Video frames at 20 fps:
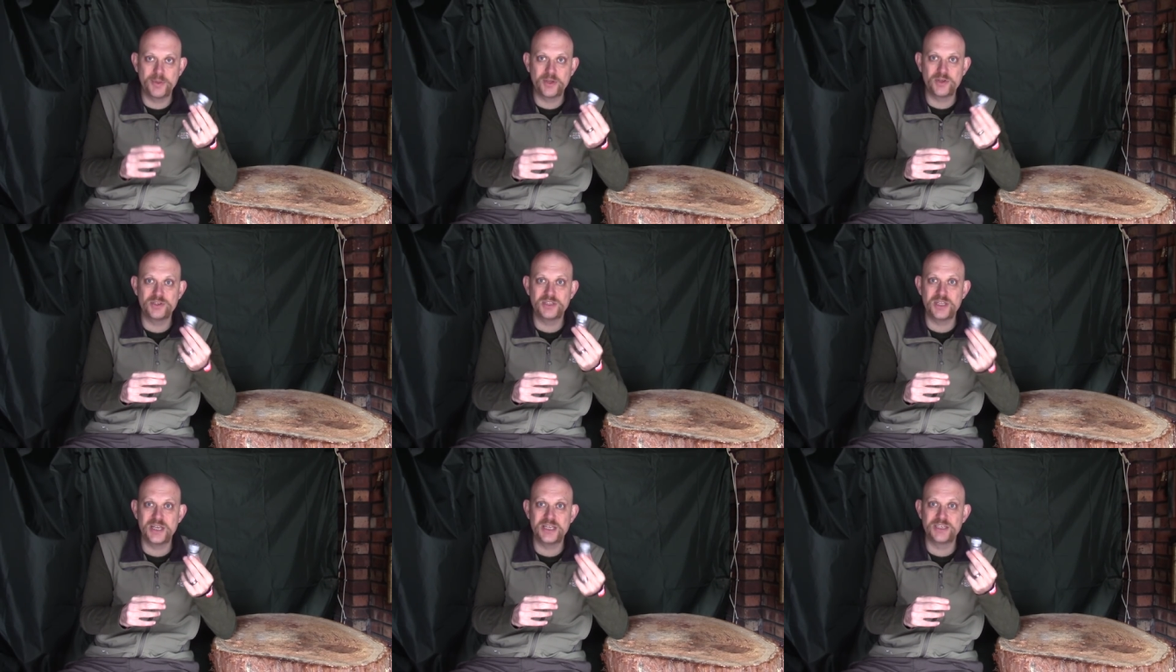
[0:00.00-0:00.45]

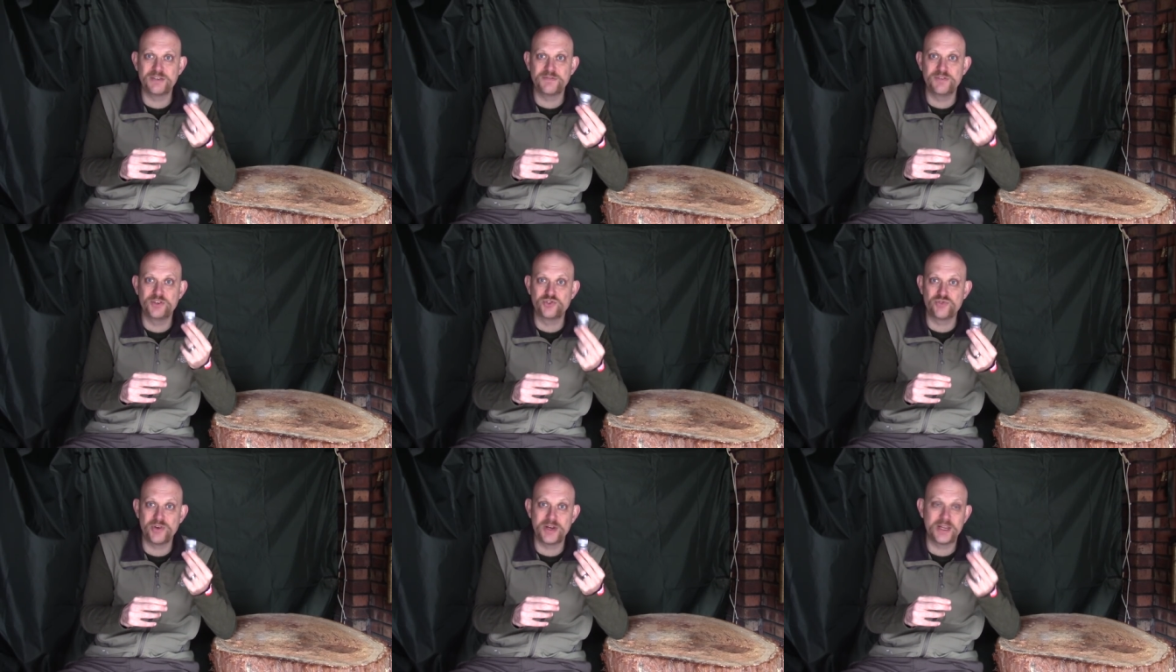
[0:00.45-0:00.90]
because these are
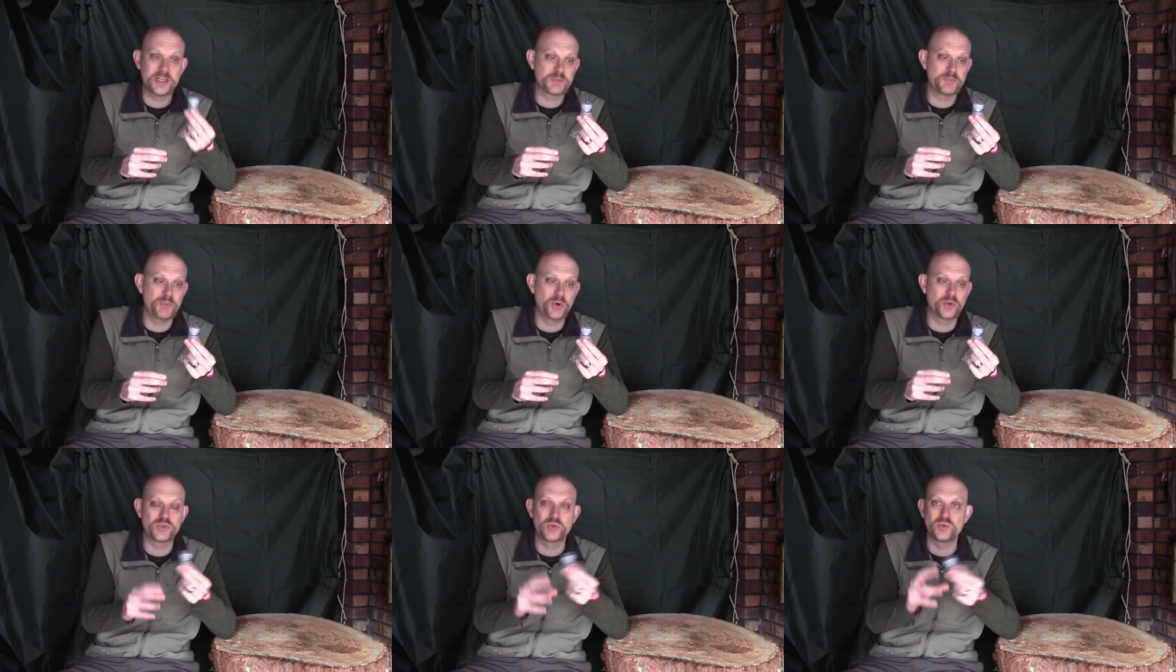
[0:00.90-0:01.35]
for drinks
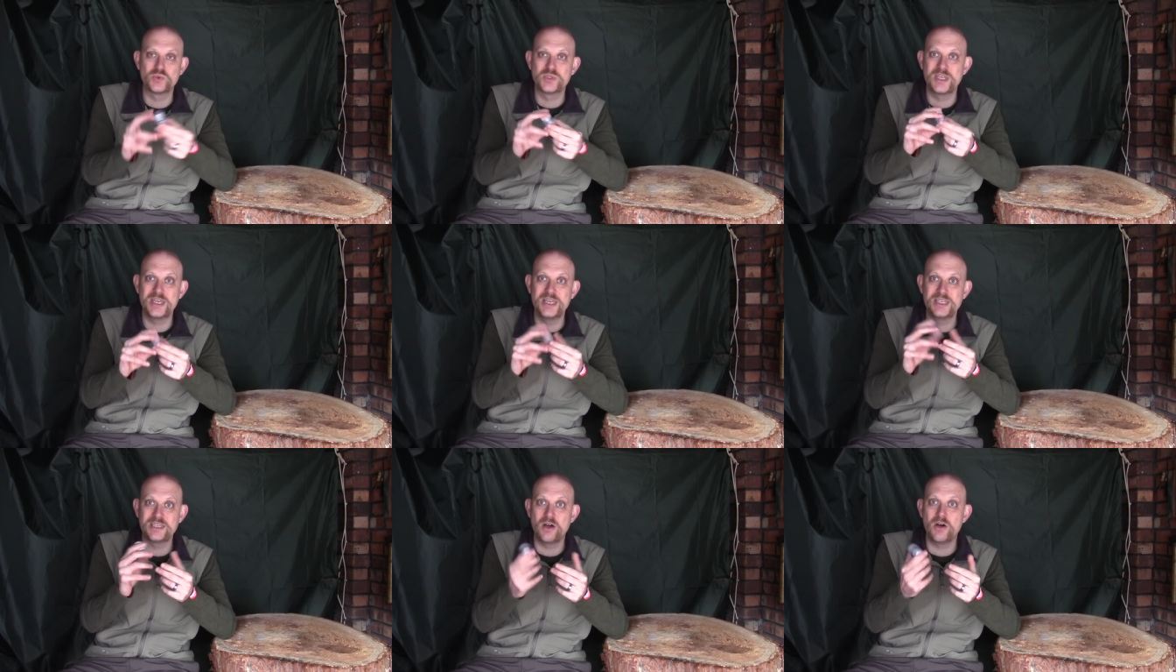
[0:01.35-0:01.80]
bottles,
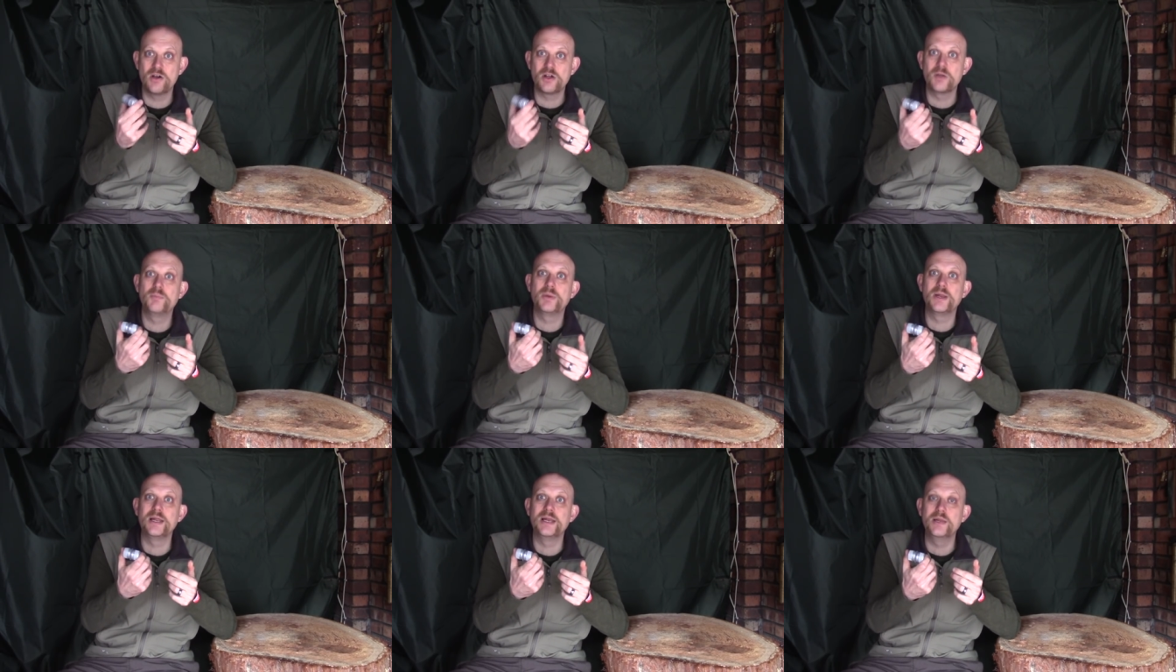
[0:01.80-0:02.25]
these are
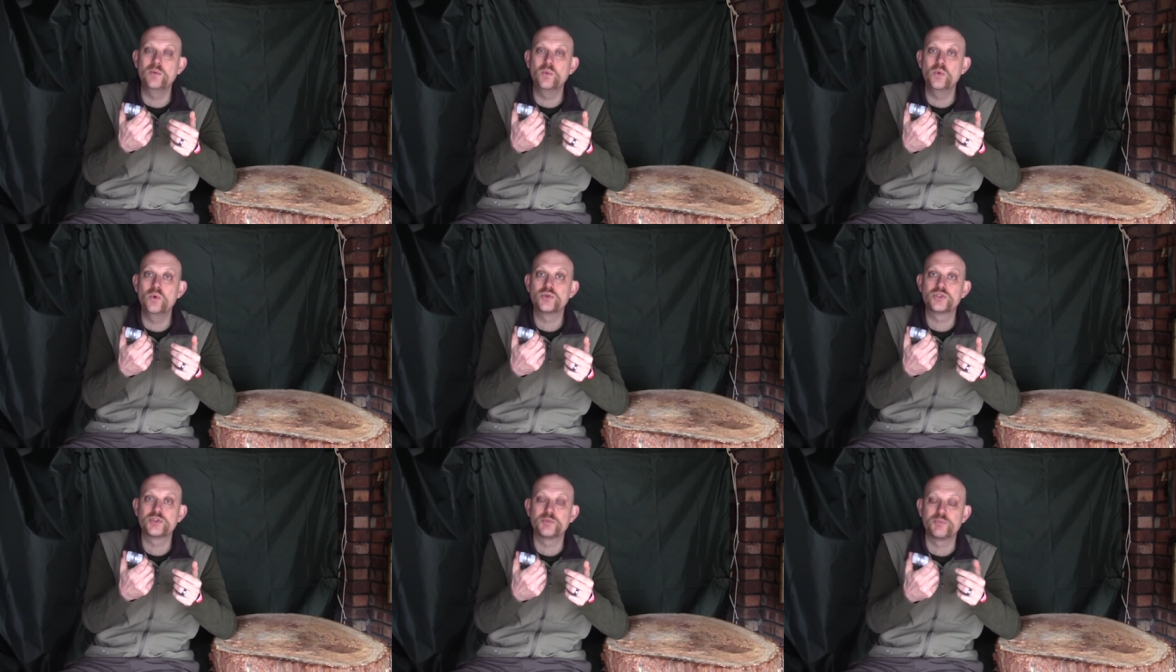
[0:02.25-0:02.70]
completely
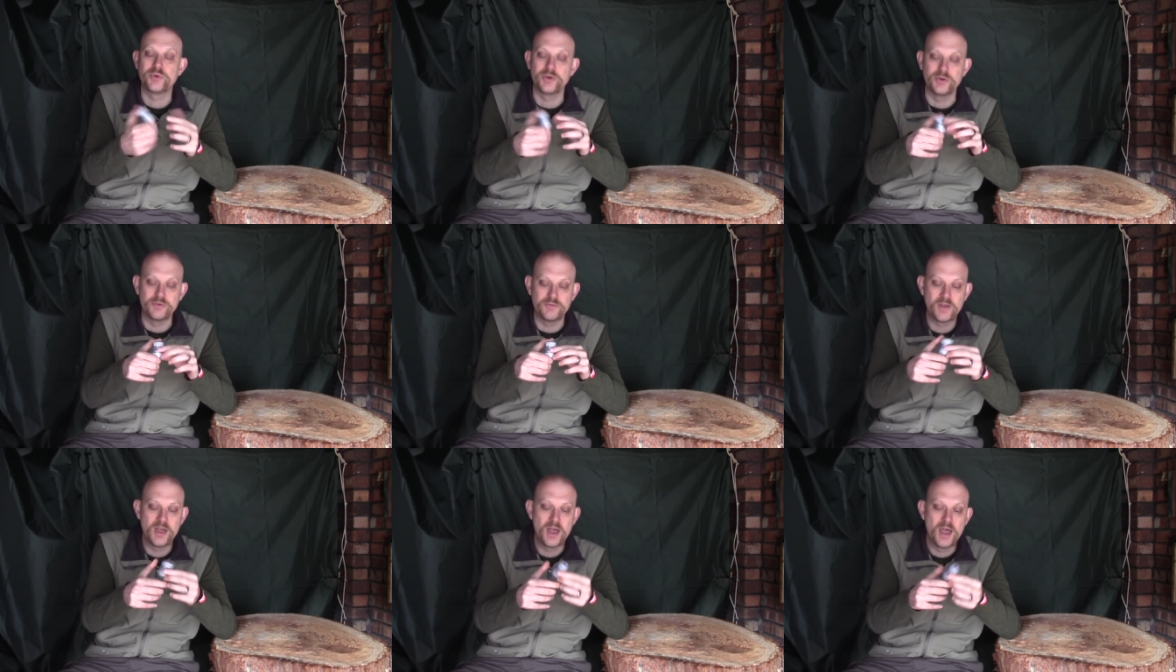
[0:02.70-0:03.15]

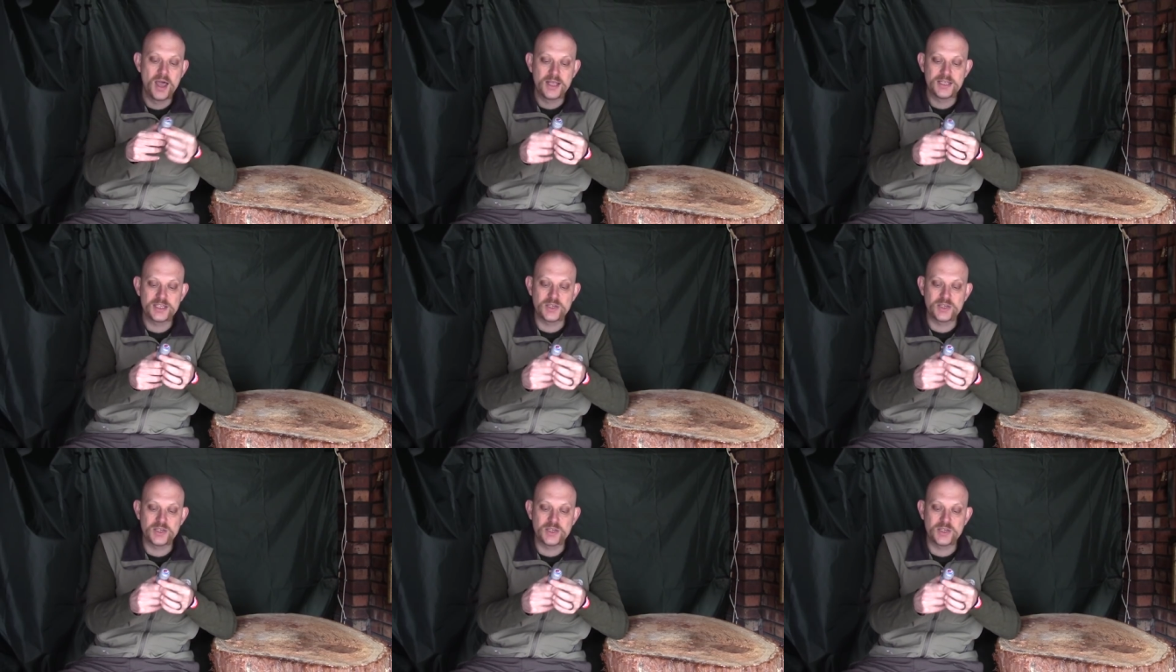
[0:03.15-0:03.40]
waterproof.